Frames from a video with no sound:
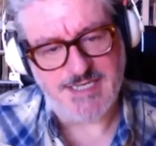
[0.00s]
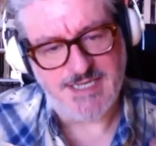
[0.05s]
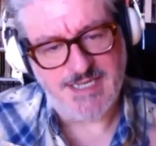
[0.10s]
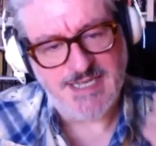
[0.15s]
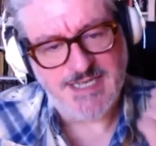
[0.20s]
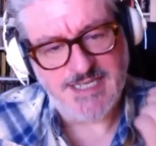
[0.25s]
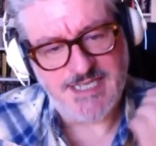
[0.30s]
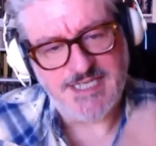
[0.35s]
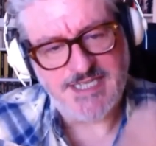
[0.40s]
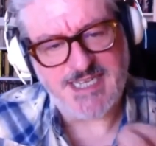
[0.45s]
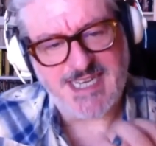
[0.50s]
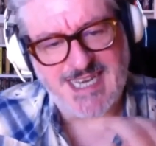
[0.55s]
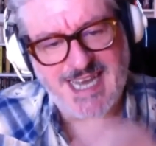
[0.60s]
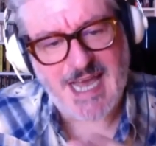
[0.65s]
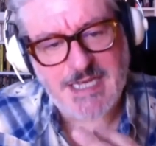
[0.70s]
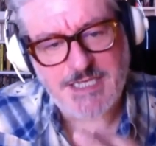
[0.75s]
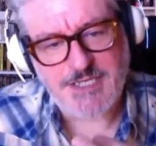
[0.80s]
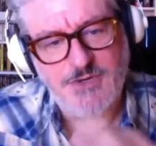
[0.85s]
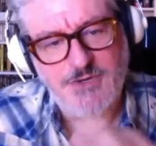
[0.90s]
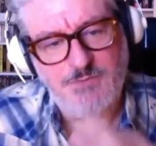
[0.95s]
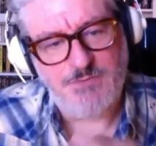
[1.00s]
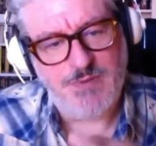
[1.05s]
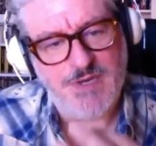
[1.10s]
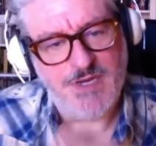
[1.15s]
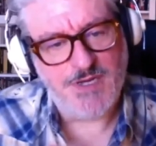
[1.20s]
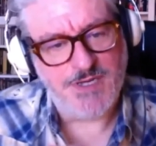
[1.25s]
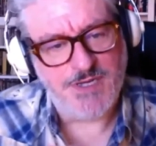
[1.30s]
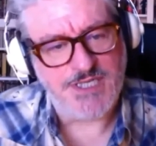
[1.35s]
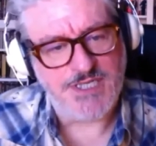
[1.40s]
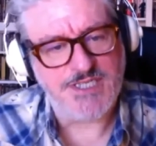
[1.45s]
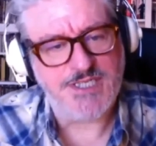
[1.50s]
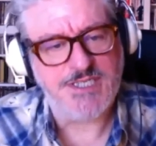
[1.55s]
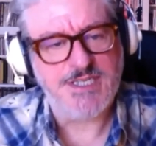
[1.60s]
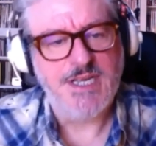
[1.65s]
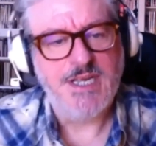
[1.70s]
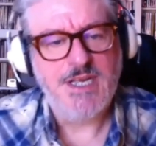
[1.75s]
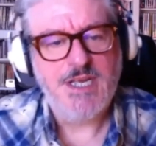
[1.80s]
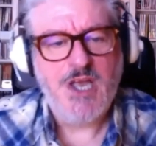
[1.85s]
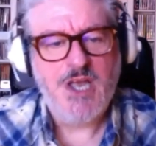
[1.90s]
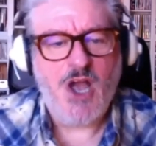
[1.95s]
these staccato bursts
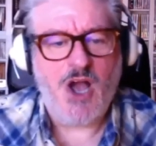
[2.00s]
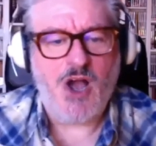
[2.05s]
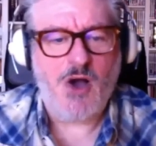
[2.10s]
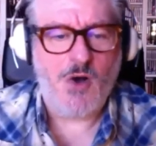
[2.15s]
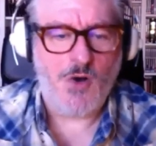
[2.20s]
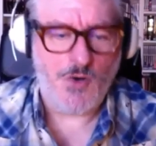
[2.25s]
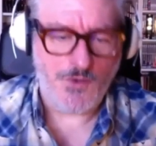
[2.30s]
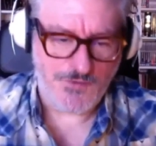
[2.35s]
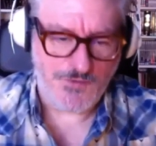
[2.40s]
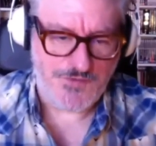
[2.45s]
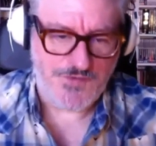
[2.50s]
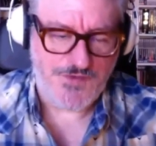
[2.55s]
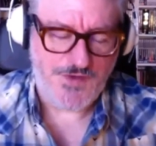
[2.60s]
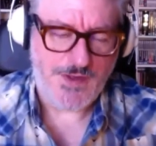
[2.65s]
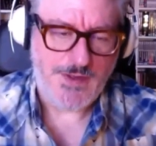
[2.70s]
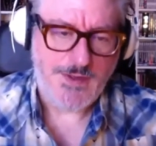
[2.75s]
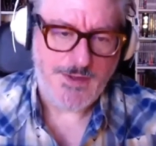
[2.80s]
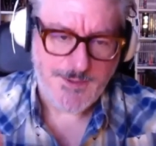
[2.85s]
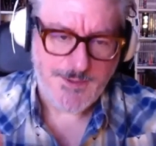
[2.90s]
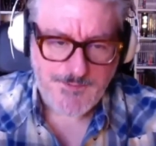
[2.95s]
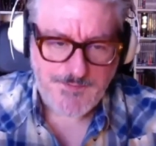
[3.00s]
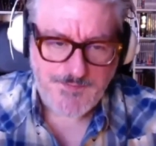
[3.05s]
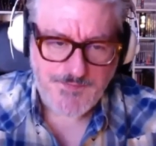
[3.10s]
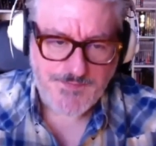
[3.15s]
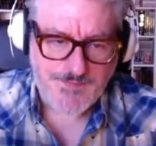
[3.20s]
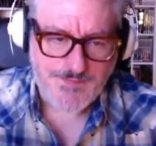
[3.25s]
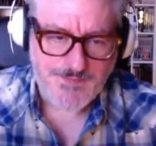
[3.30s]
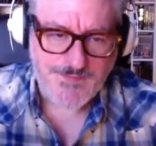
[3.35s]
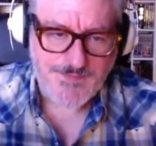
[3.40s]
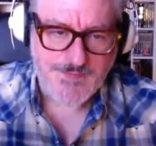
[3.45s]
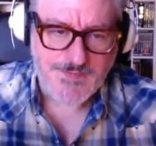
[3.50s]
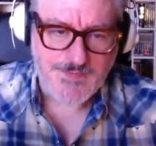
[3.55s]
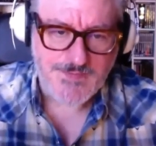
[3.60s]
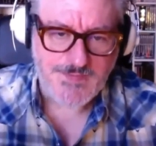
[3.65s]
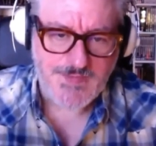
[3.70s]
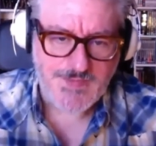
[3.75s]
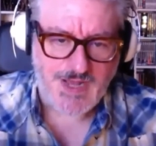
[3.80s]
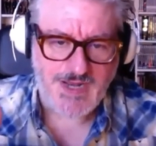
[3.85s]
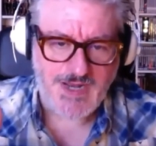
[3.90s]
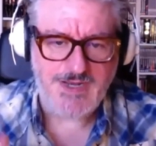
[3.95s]
of
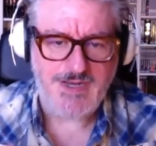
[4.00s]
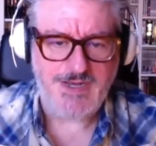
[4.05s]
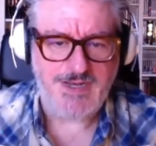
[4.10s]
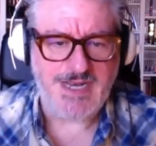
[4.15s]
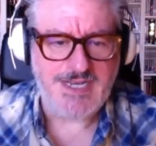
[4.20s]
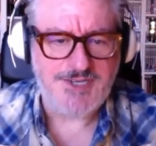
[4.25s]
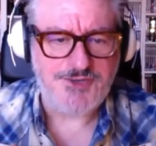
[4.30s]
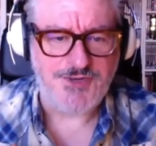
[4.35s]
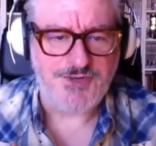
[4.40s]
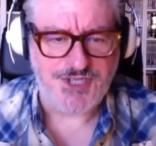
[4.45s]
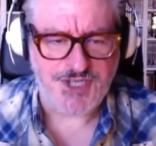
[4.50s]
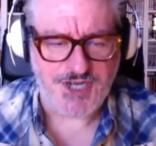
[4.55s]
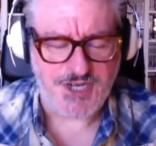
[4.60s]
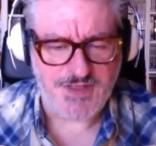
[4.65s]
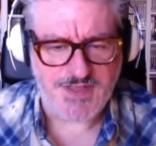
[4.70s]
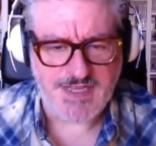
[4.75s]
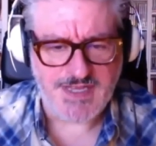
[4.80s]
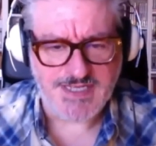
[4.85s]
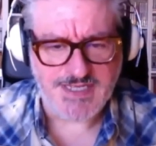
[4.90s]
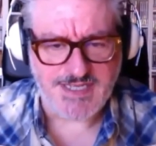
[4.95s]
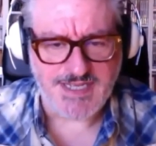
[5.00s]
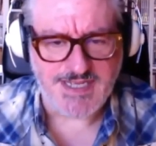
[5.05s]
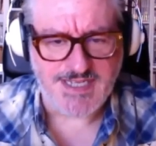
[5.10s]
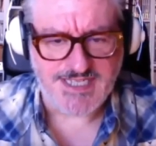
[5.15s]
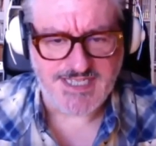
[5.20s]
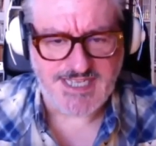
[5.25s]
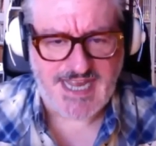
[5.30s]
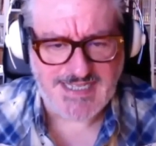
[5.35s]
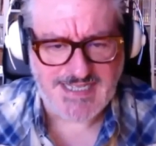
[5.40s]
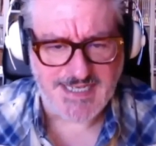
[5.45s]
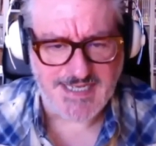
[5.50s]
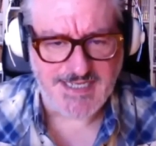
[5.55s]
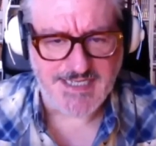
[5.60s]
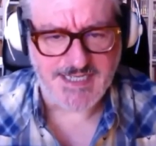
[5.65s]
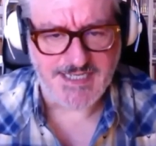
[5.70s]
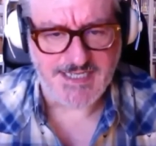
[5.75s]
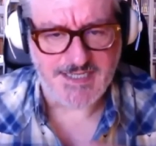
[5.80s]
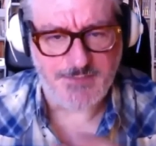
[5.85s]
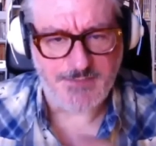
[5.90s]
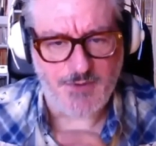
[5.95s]
literature, these
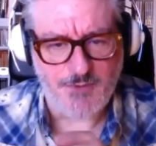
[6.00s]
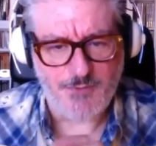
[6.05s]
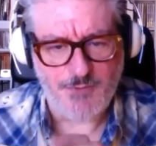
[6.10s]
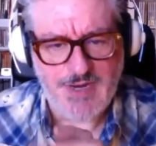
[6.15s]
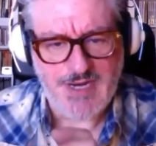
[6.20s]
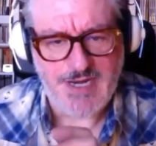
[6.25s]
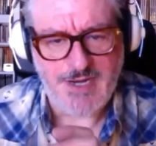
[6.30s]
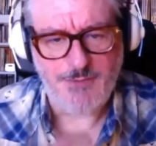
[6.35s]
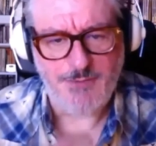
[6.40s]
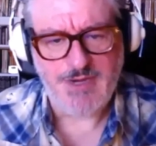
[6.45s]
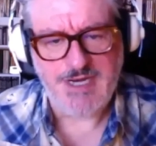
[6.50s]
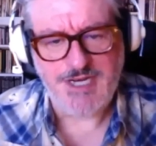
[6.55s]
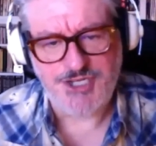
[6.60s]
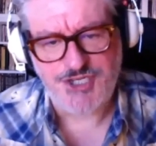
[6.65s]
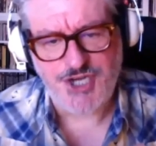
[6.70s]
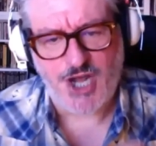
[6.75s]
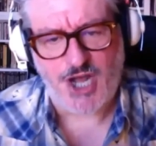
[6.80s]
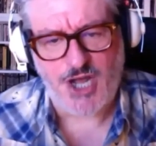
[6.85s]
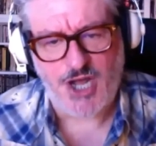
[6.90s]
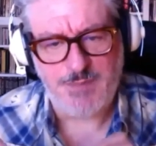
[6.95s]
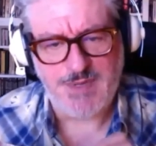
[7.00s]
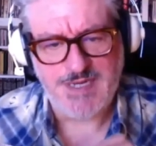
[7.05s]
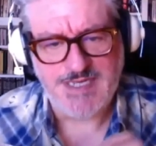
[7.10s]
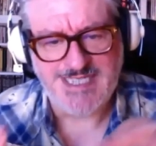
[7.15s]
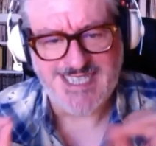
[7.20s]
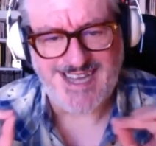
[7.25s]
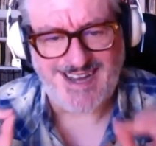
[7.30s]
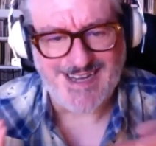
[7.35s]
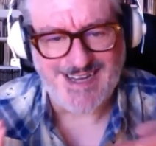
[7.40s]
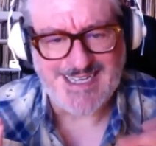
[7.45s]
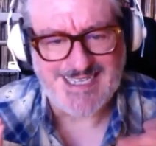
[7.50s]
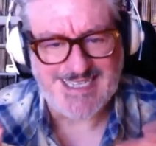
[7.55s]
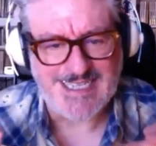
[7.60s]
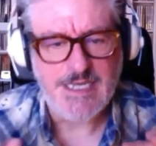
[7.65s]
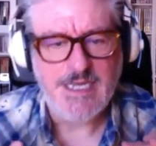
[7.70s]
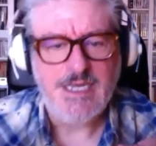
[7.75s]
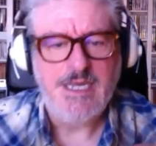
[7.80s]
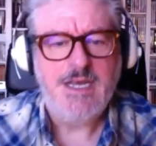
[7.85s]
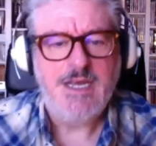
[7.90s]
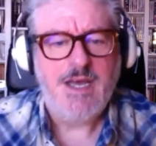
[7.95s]
sentences that were really, really sharp and tight,
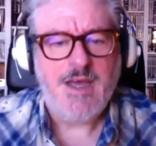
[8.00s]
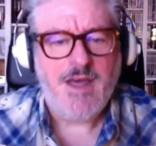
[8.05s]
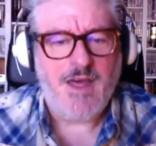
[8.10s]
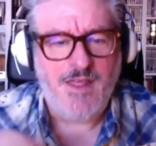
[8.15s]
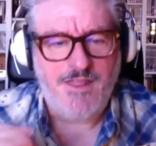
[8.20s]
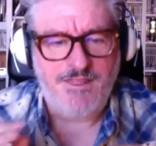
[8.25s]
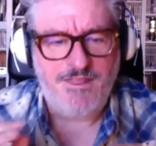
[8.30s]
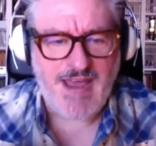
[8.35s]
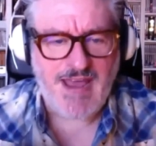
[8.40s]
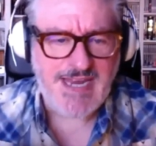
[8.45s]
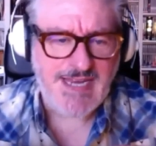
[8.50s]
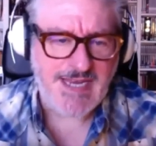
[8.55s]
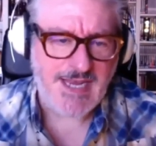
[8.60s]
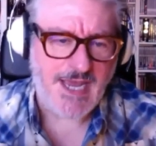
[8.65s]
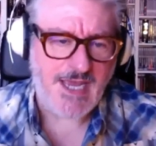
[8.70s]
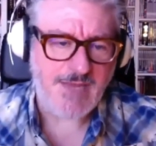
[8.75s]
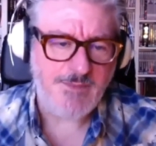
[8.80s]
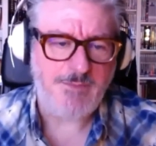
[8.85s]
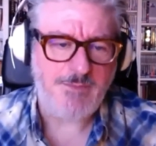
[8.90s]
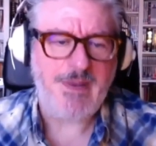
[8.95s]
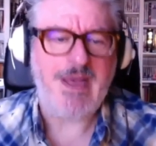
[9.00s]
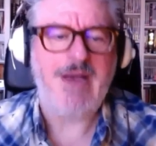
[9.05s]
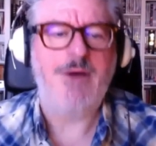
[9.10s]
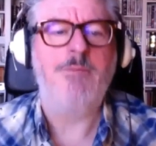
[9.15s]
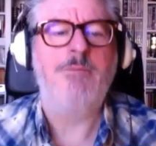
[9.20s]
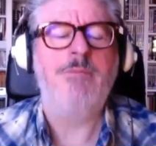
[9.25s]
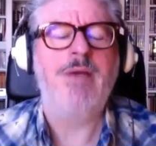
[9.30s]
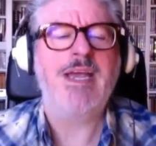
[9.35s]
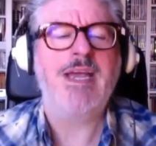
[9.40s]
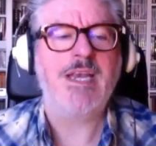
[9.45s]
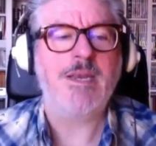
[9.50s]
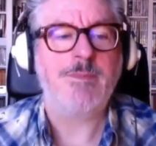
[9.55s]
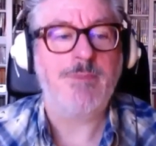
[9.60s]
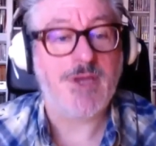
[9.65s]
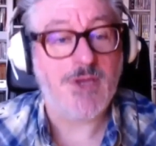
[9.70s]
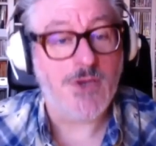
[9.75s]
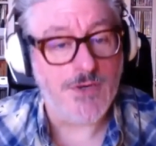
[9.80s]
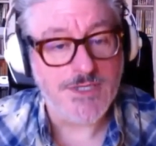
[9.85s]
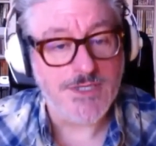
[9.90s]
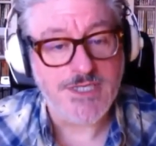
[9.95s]
they came about mainly
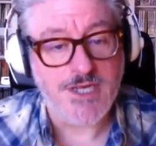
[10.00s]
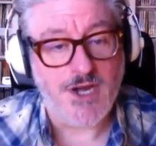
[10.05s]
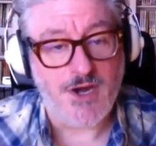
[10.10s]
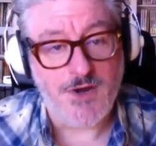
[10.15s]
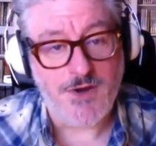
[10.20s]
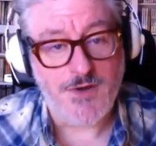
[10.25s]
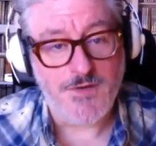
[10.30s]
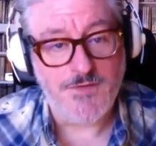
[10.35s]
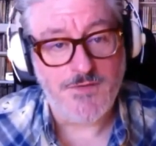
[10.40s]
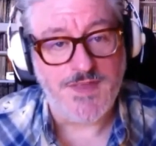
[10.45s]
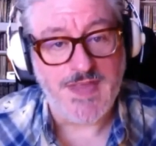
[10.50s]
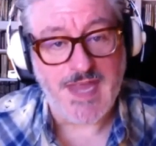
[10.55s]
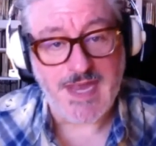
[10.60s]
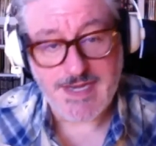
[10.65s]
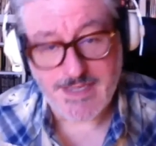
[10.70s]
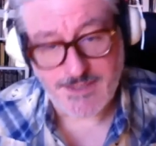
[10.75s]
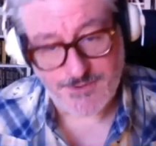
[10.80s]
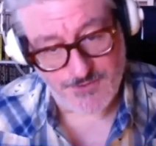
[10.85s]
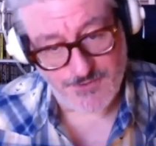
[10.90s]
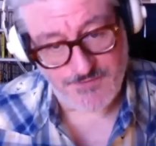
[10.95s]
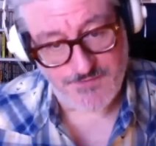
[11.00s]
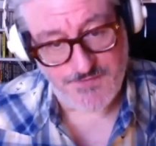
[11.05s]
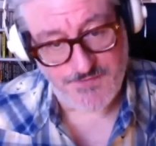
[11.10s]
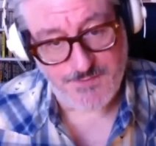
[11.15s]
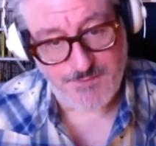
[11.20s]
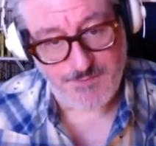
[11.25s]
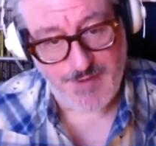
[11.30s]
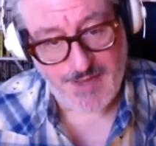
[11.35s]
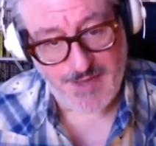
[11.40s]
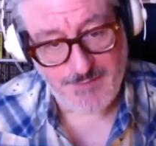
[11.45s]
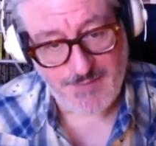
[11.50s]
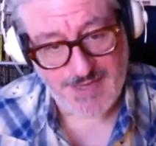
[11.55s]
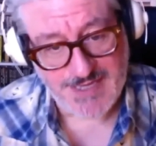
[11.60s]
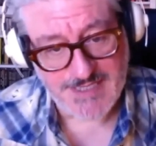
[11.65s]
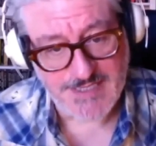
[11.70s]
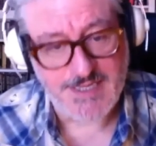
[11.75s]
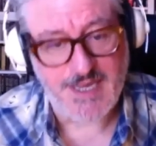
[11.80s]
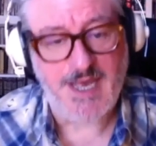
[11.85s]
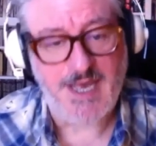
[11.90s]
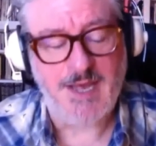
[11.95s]
because of the editor of Black
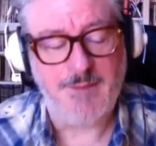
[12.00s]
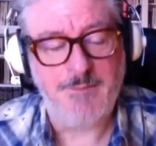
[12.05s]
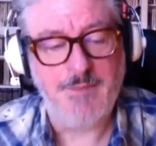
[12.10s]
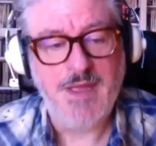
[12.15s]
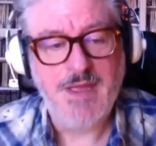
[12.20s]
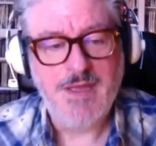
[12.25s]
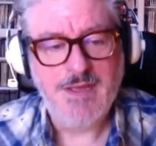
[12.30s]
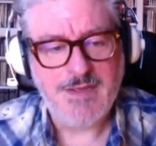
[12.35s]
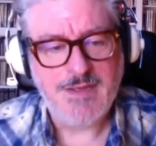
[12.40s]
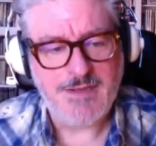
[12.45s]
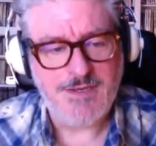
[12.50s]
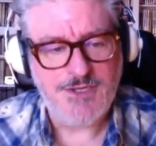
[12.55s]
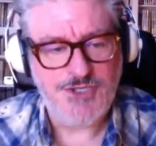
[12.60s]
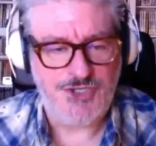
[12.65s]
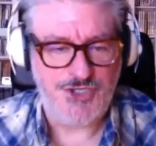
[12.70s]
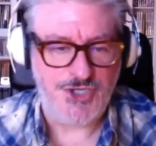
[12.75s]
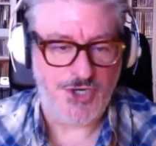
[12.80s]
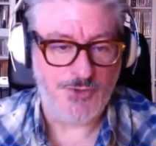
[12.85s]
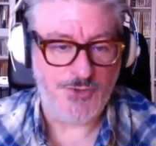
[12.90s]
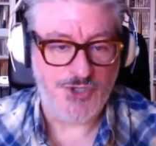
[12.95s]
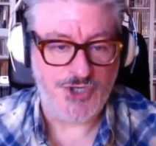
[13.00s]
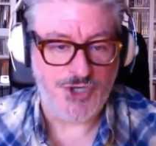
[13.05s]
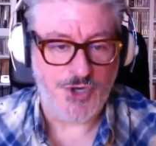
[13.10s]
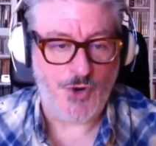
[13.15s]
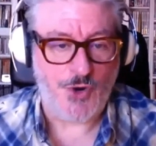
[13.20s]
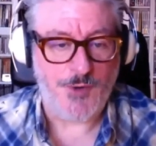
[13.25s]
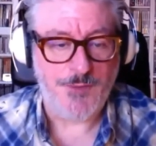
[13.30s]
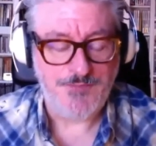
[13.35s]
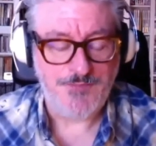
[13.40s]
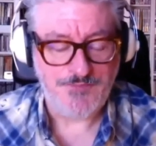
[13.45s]
Mask, Joe Shaw.